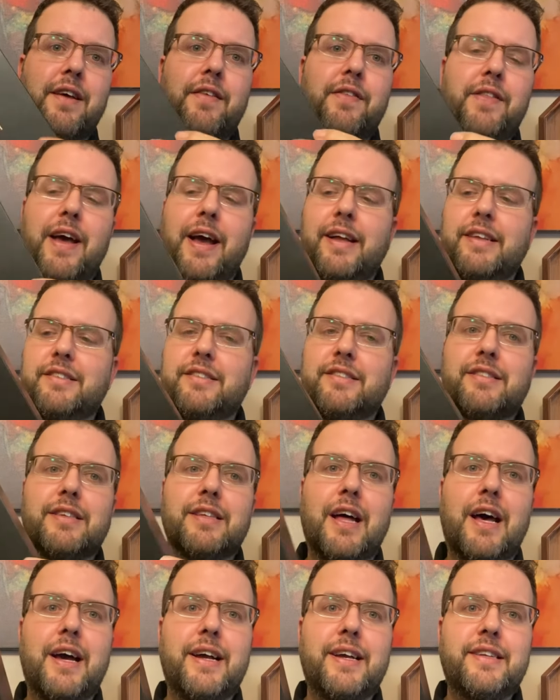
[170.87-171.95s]
that
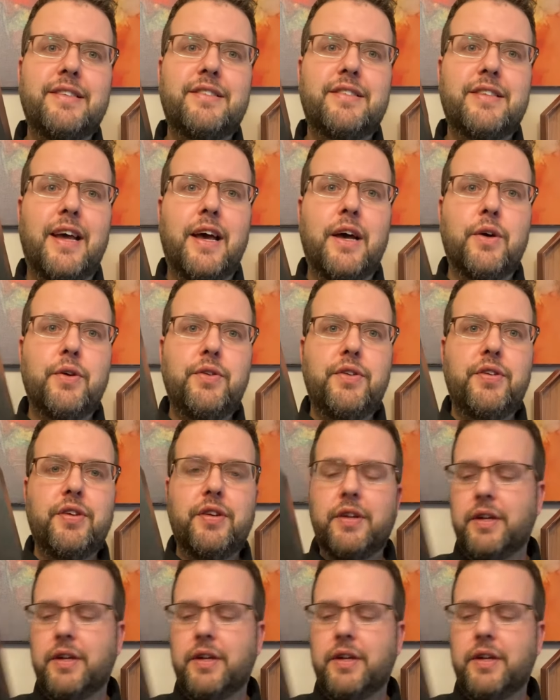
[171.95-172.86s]
slides out,